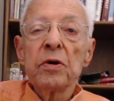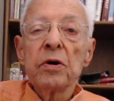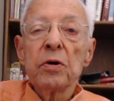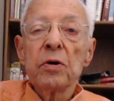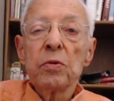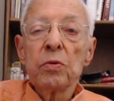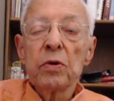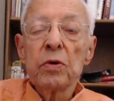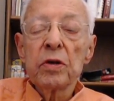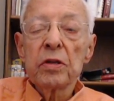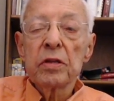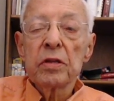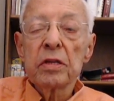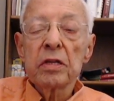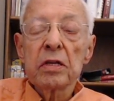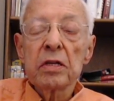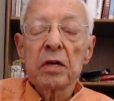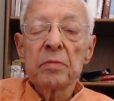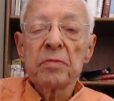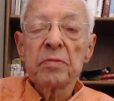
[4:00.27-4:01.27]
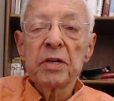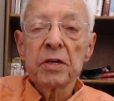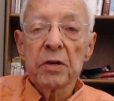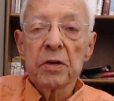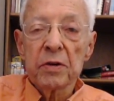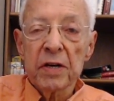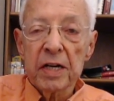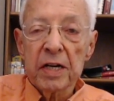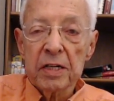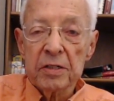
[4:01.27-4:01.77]
with
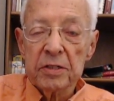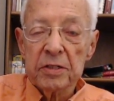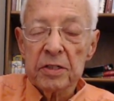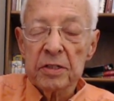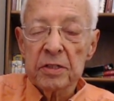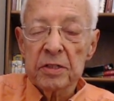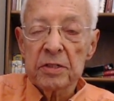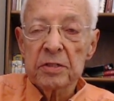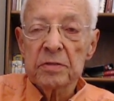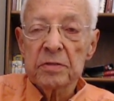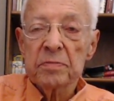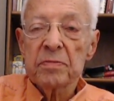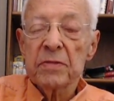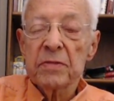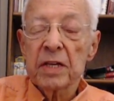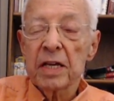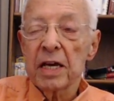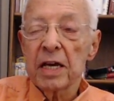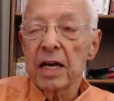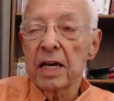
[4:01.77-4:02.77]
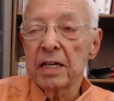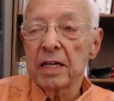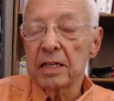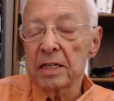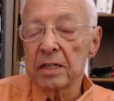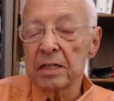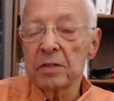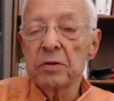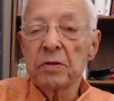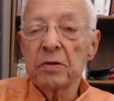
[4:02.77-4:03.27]
amino acids and
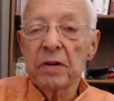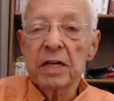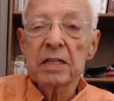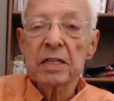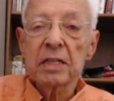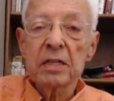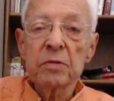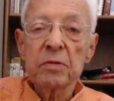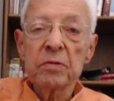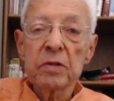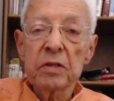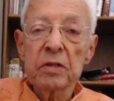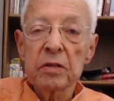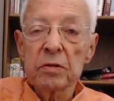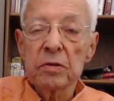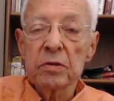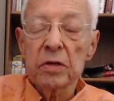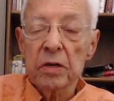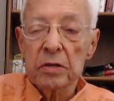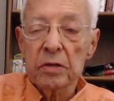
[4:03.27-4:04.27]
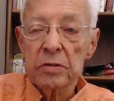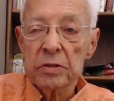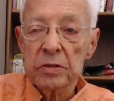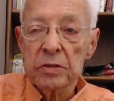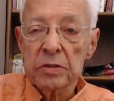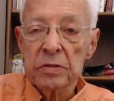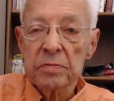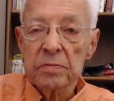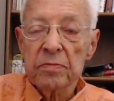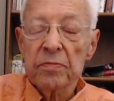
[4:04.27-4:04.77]
indirectly with glucose.